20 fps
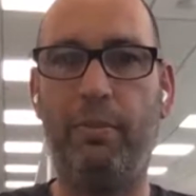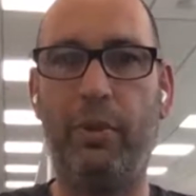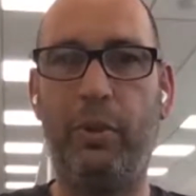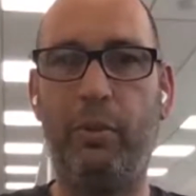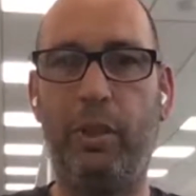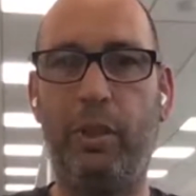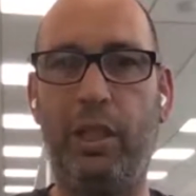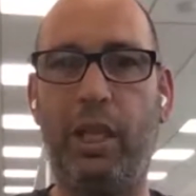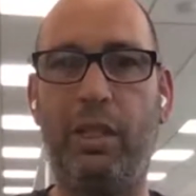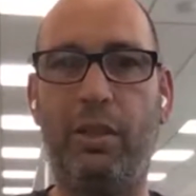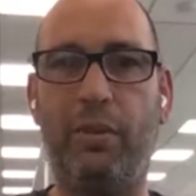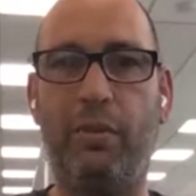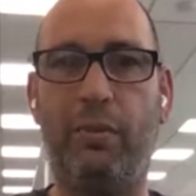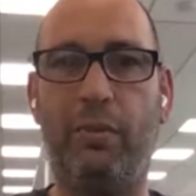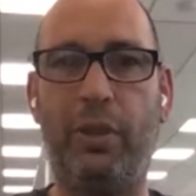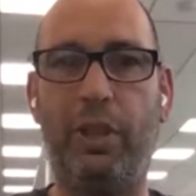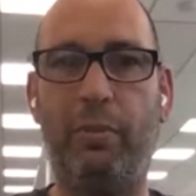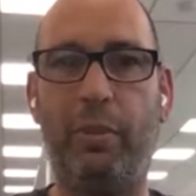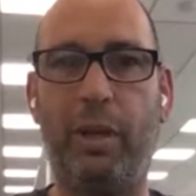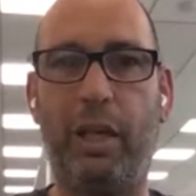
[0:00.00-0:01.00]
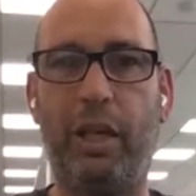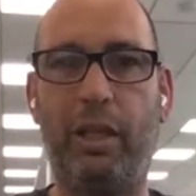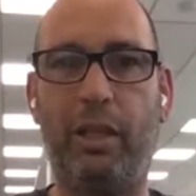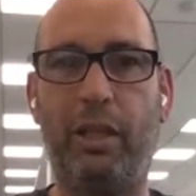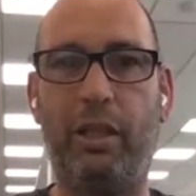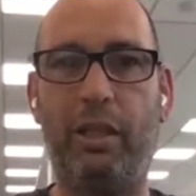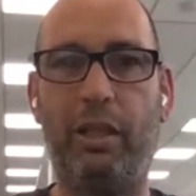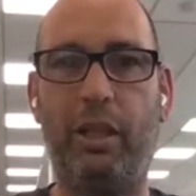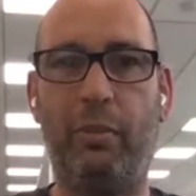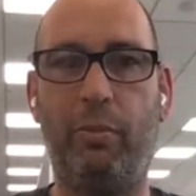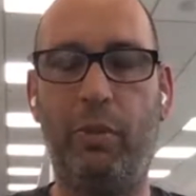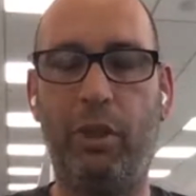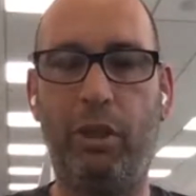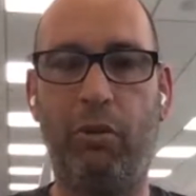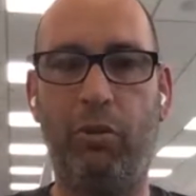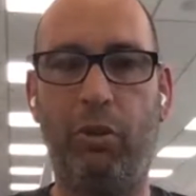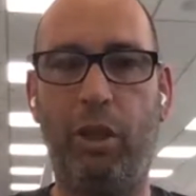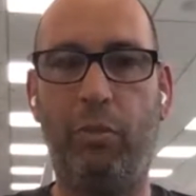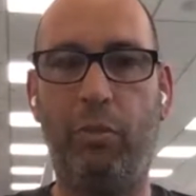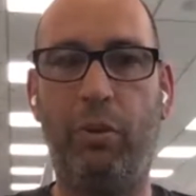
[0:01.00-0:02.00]
We had some feedback and we
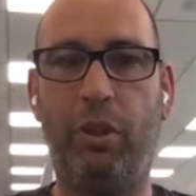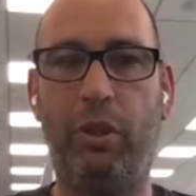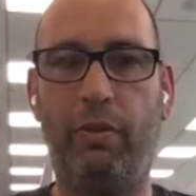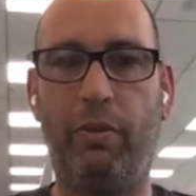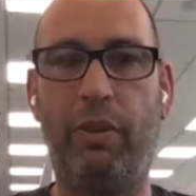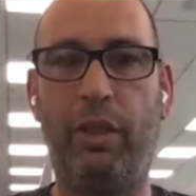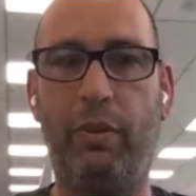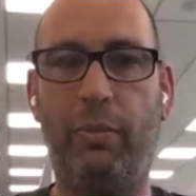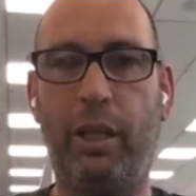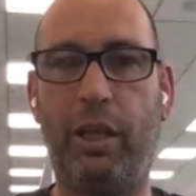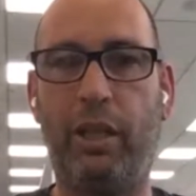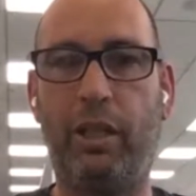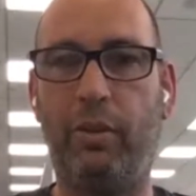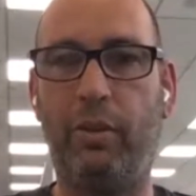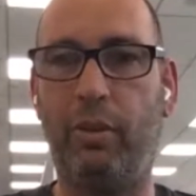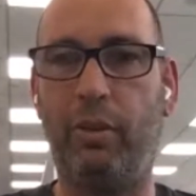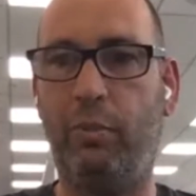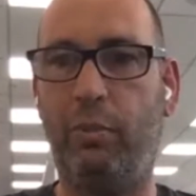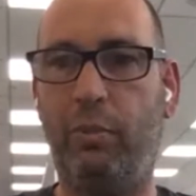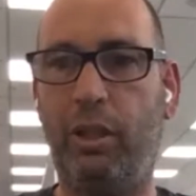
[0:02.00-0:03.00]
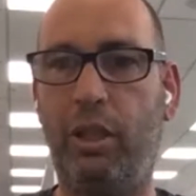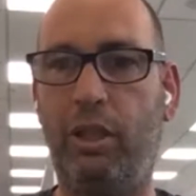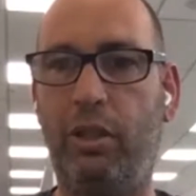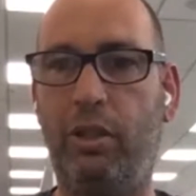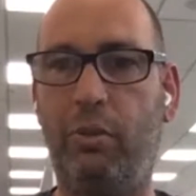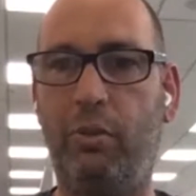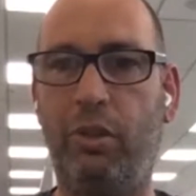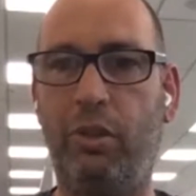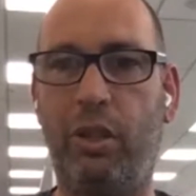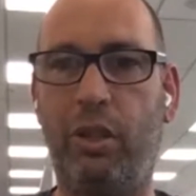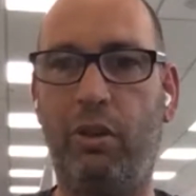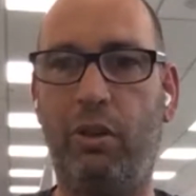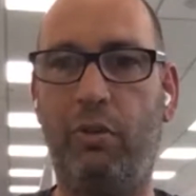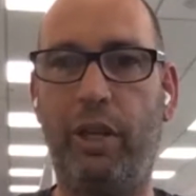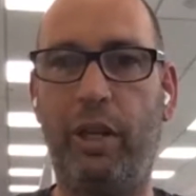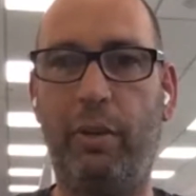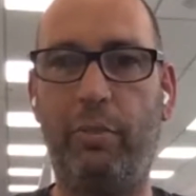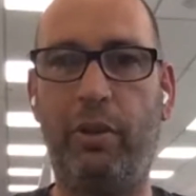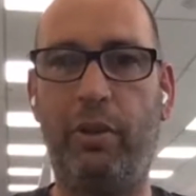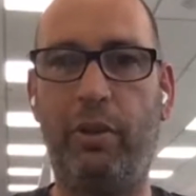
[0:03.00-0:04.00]
agreed with the feedback and we need to resolve
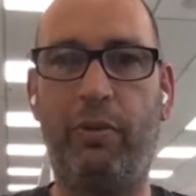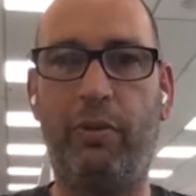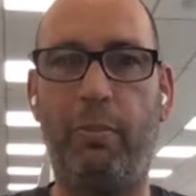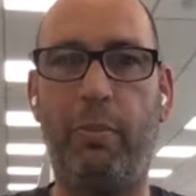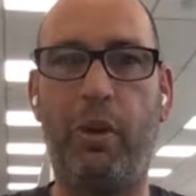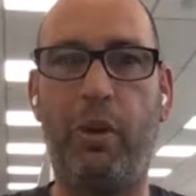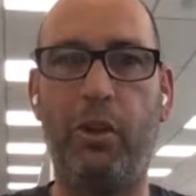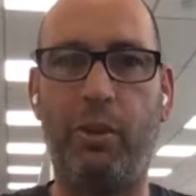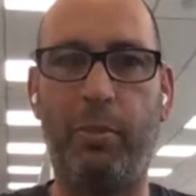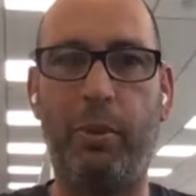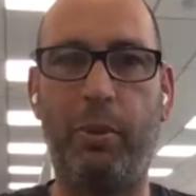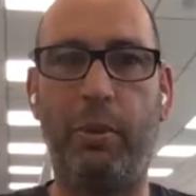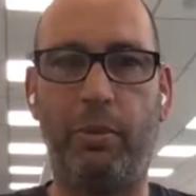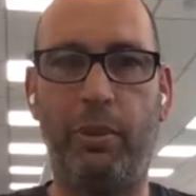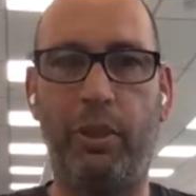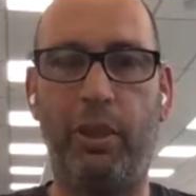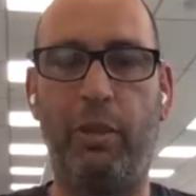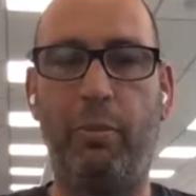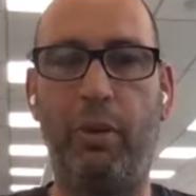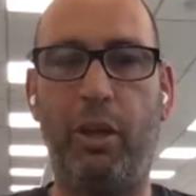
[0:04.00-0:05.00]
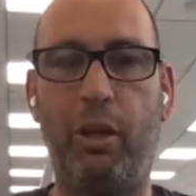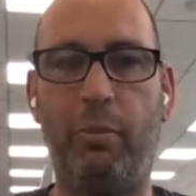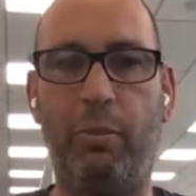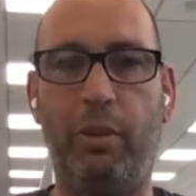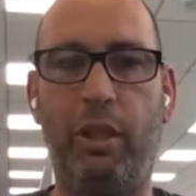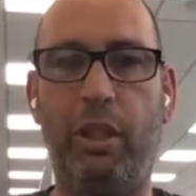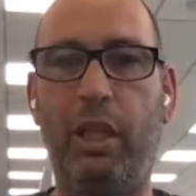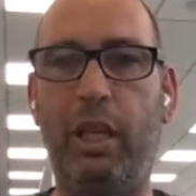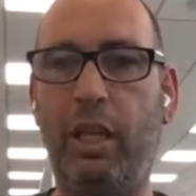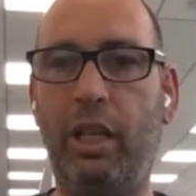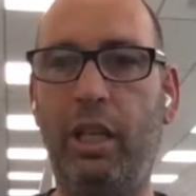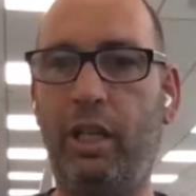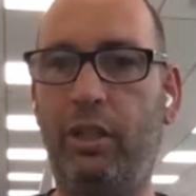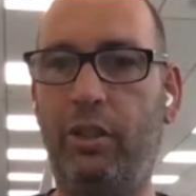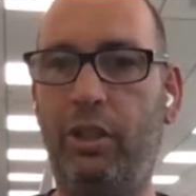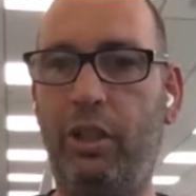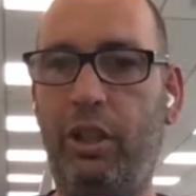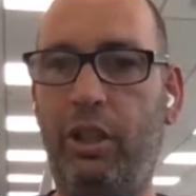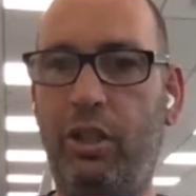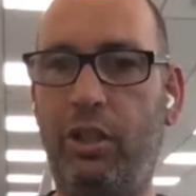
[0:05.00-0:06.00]
that. But for most people at the moment,
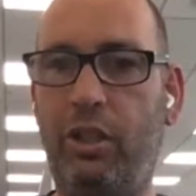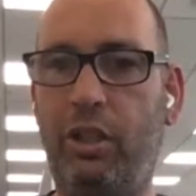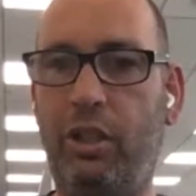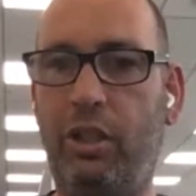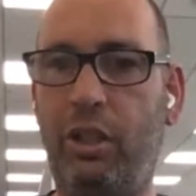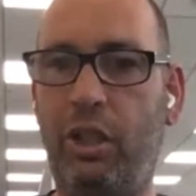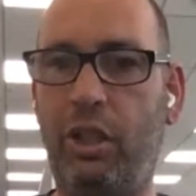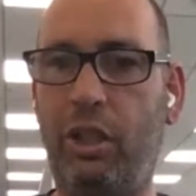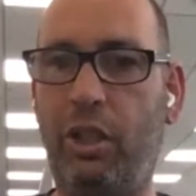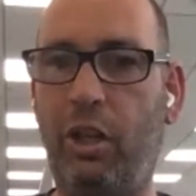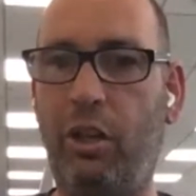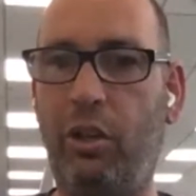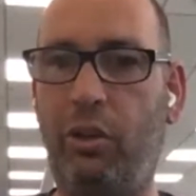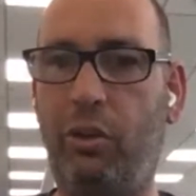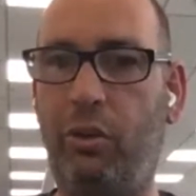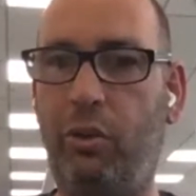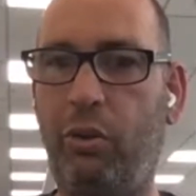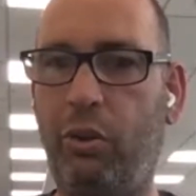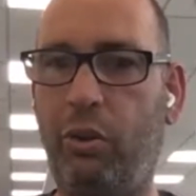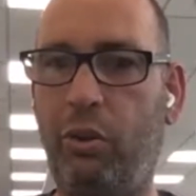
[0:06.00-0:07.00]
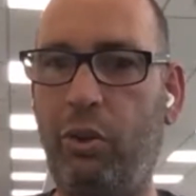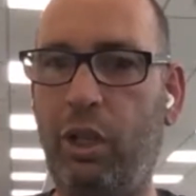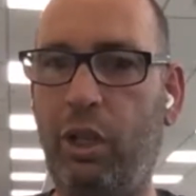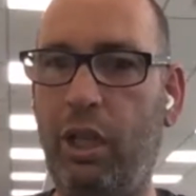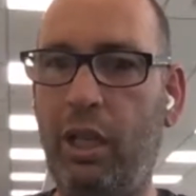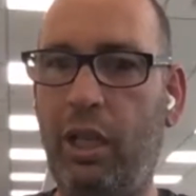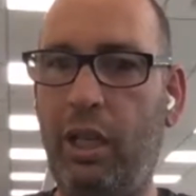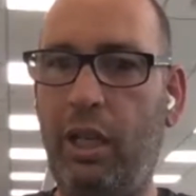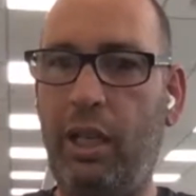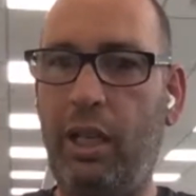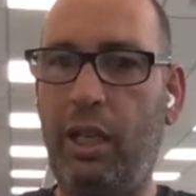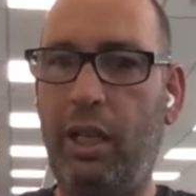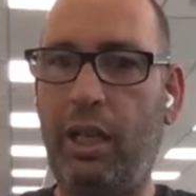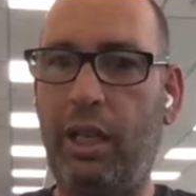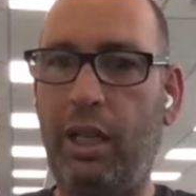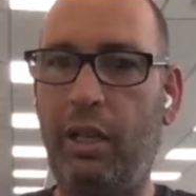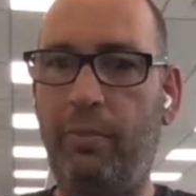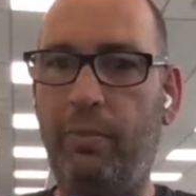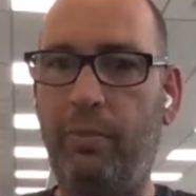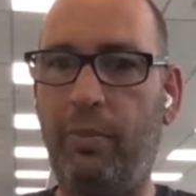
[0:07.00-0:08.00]
you can certainly go through
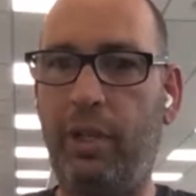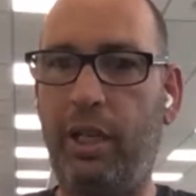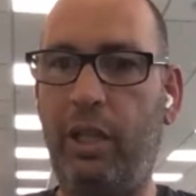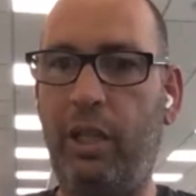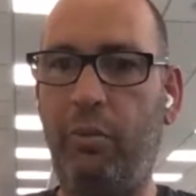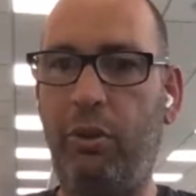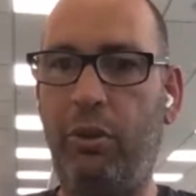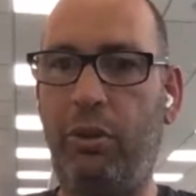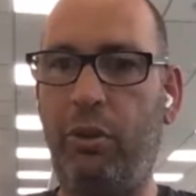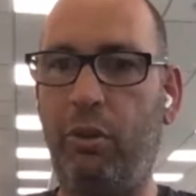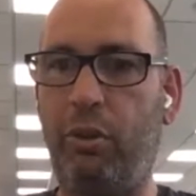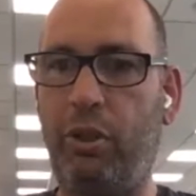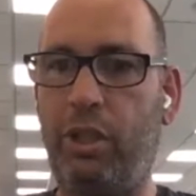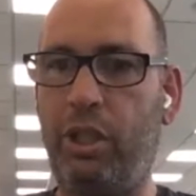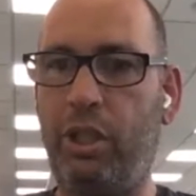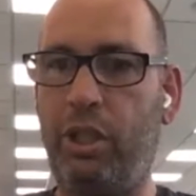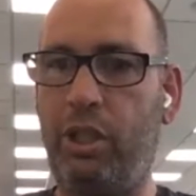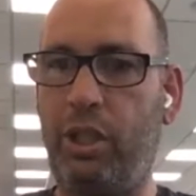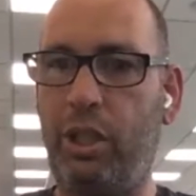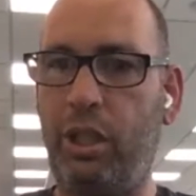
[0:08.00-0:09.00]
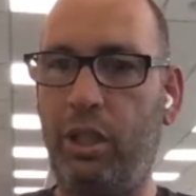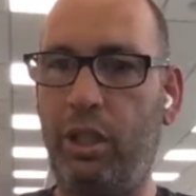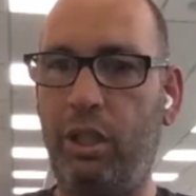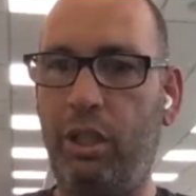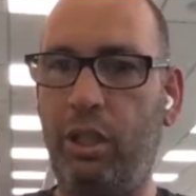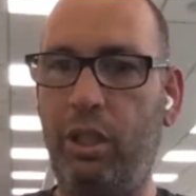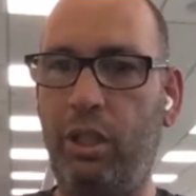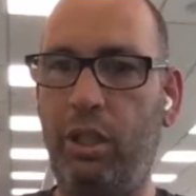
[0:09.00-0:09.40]
with your existing